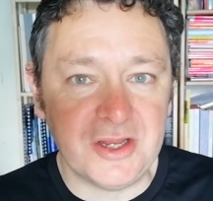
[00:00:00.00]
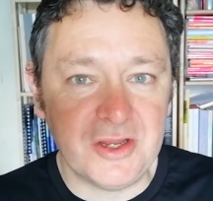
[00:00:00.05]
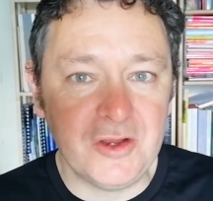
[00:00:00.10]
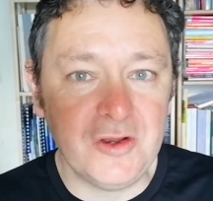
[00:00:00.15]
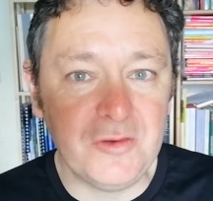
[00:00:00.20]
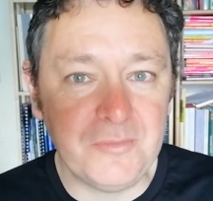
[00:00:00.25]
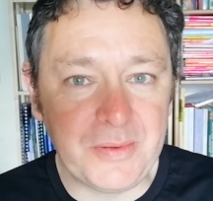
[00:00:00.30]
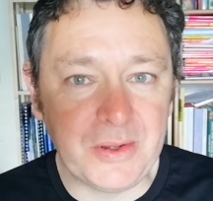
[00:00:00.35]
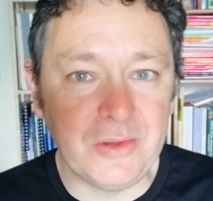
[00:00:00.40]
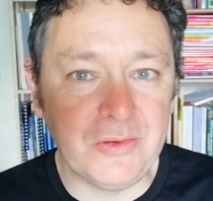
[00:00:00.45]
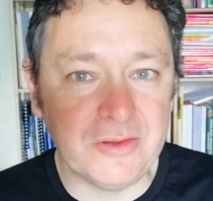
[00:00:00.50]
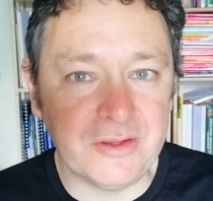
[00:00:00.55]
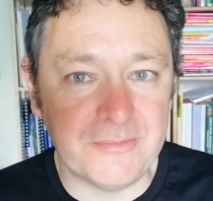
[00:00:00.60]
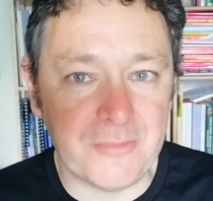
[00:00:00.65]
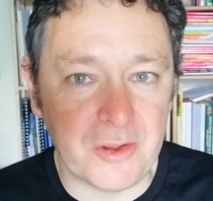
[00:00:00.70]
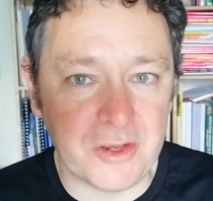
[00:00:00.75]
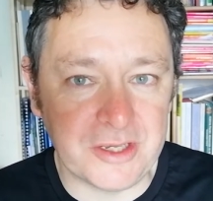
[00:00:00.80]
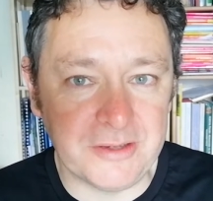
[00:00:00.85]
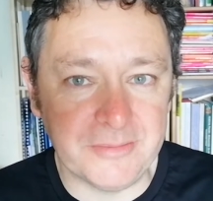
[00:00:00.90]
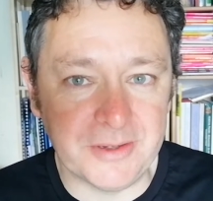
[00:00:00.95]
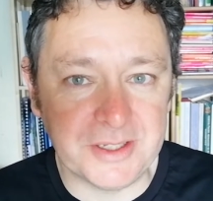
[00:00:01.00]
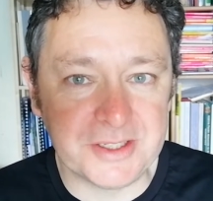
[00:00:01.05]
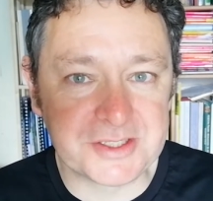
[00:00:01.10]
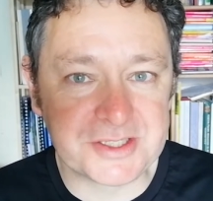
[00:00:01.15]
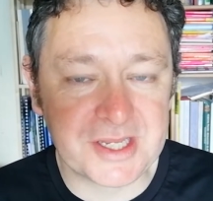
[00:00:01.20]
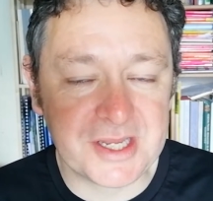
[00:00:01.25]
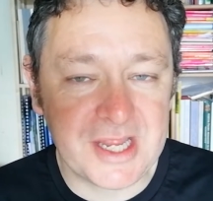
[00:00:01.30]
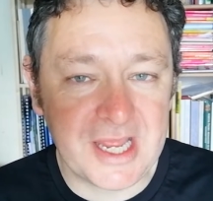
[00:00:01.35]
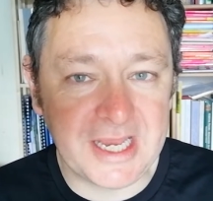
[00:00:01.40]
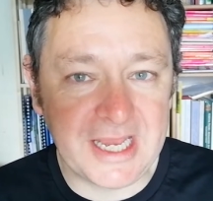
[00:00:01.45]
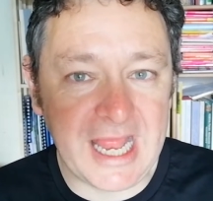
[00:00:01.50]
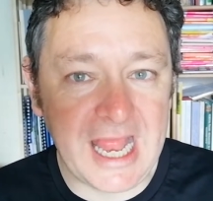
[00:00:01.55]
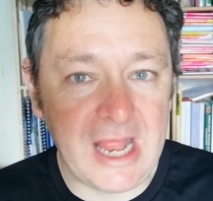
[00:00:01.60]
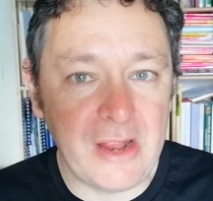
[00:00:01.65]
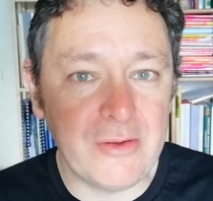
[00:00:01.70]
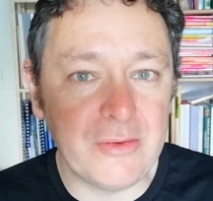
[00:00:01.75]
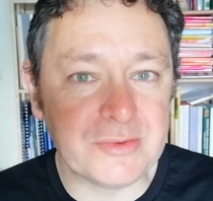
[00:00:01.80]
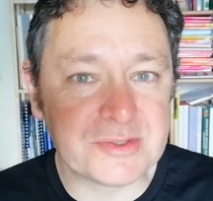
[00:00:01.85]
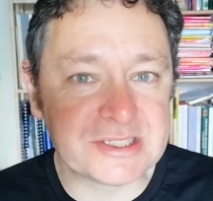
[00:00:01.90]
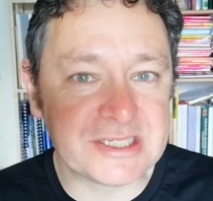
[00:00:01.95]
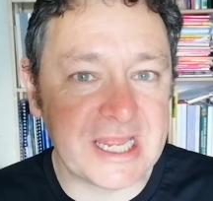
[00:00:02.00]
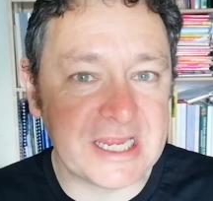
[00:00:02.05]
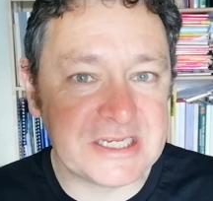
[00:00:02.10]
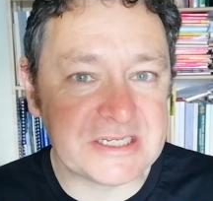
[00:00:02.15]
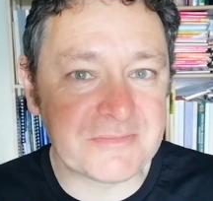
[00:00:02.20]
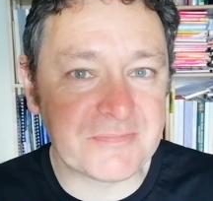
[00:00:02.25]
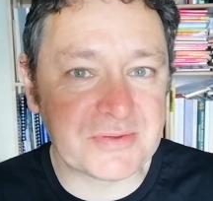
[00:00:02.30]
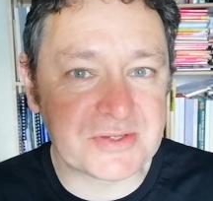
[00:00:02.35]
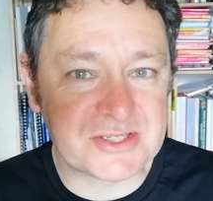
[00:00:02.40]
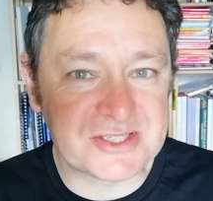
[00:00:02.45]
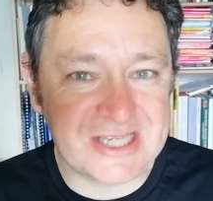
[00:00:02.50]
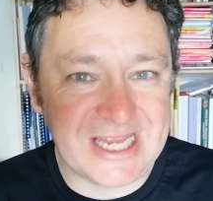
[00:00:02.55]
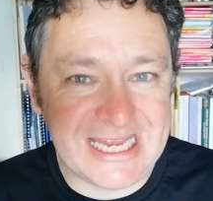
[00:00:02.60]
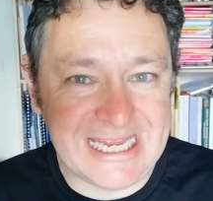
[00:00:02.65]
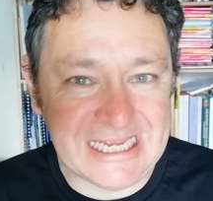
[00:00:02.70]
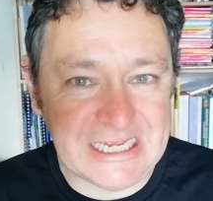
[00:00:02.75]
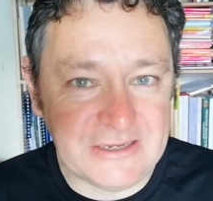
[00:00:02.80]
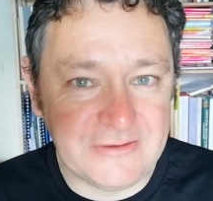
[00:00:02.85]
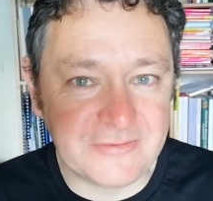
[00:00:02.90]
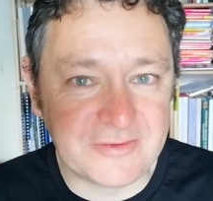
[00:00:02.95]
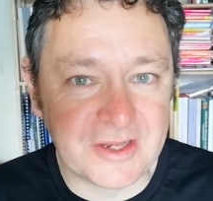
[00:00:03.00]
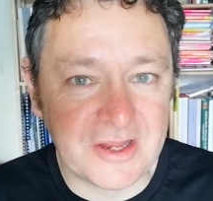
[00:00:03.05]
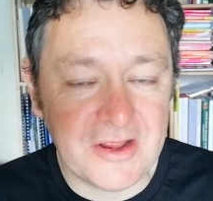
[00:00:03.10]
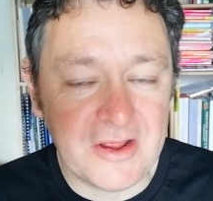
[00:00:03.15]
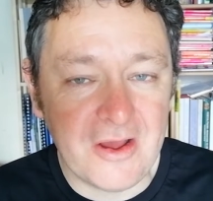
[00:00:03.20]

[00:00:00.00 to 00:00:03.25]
Who built the monument and how it was later perceived